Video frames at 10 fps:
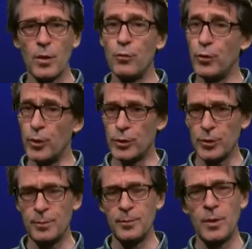
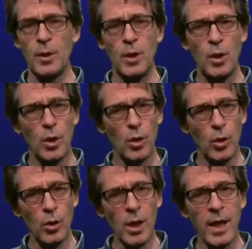First,
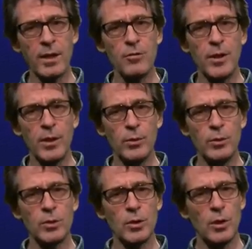all eigenvalues